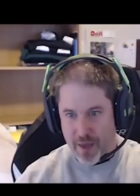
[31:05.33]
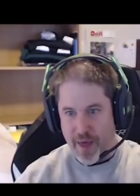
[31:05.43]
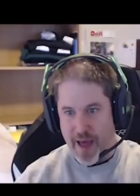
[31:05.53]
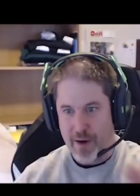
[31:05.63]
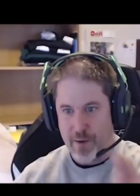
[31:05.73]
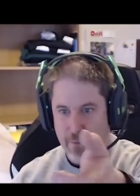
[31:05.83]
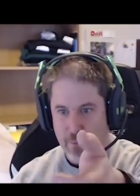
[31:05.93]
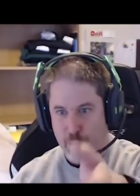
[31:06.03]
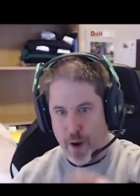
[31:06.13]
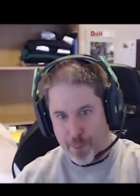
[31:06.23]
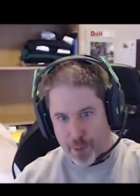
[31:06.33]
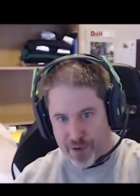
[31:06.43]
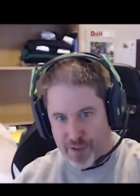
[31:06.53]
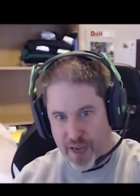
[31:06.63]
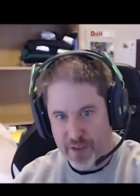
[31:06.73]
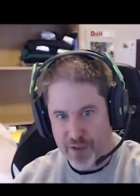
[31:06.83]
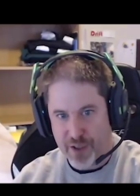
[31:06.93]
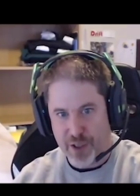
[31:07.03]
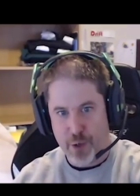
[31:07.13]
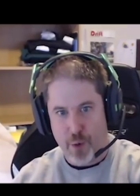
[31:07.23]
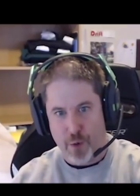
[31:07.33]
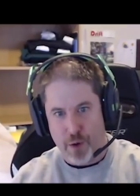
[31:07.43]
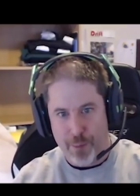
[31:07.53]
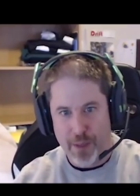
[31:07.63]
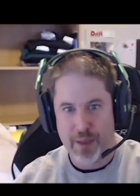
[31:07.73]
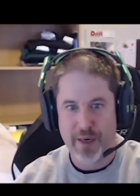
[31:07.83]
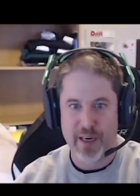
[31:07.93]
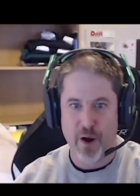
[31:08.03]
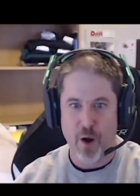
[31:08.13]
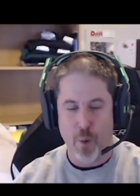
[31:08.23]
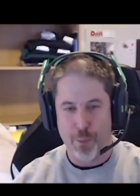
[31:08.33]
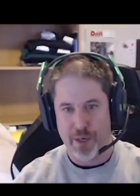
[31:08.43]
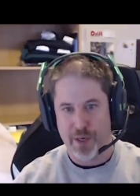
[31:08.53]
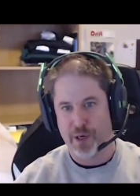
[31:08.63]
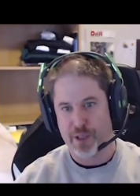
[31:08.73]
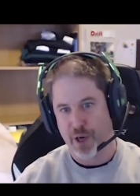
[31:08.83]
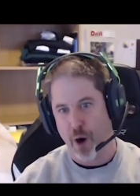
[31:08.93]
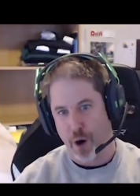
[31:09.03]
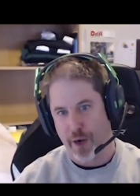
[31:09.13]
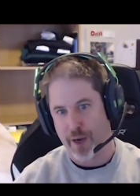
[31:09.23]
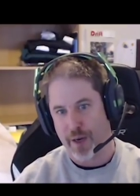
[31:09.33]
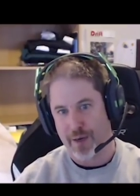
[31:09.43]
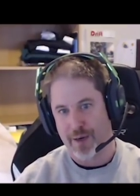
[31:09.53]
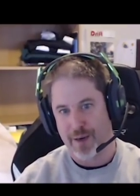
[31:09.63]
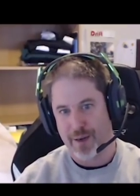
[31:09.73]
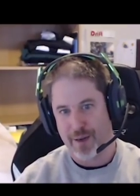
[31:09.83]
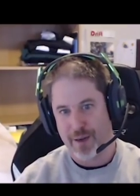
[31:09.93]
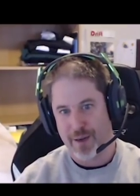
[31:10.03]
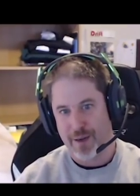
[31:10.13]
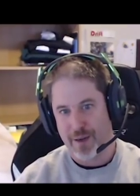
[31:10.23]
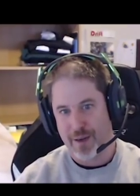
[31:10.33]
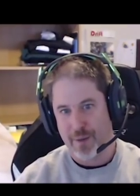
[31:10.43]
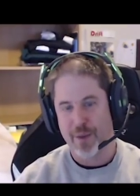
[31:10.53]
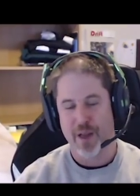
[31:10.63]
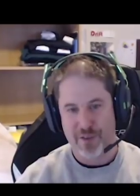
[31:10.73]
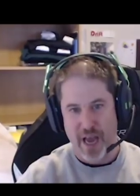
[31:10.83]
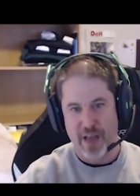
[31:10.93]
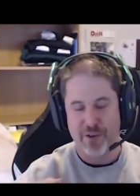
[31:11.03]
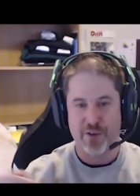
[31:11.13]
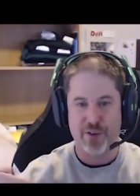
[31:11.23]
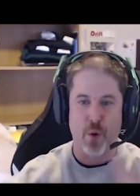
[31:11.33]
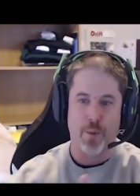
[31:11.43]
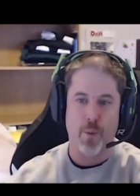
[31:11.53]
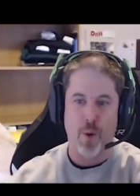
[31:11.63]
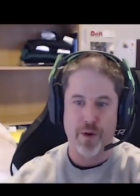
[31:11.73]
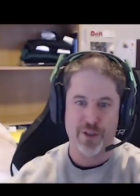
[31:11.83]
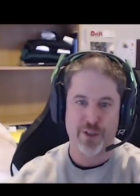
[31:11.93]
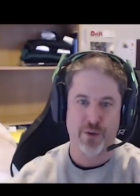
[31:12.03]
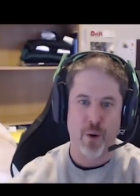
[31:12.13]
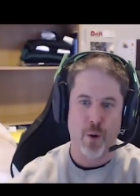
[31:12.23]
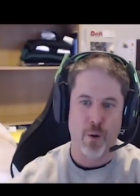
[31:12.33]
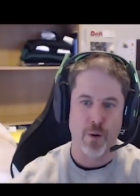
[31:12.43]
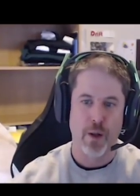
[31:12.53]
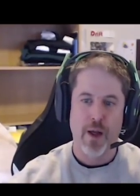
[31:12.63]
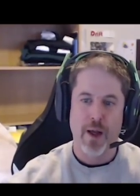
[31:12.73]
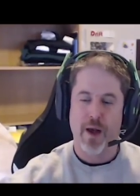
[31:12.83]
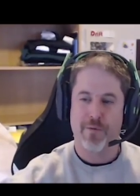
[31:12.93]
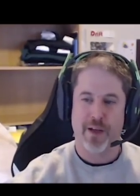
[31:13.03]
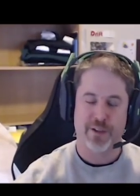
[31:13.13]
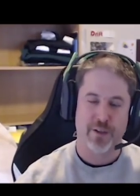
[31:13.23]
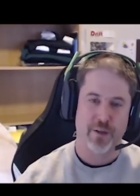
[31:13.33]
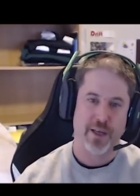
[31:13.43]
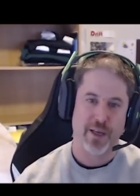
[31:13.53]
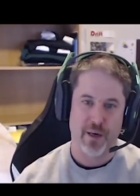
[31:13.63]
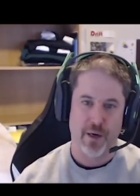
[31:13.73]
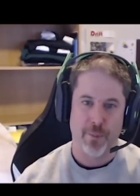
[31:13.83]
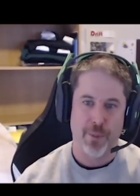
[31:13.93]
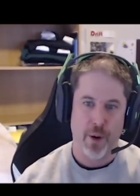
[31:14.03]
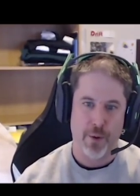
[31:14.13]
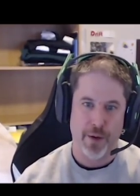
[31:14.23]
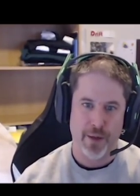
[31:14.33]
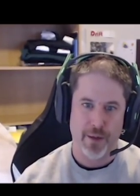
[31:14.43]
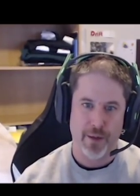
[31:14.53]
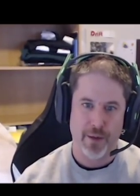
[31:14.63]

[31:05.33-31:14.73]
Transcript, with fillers: that represents your ability to open your target. Because as you score more control, eventually your opponent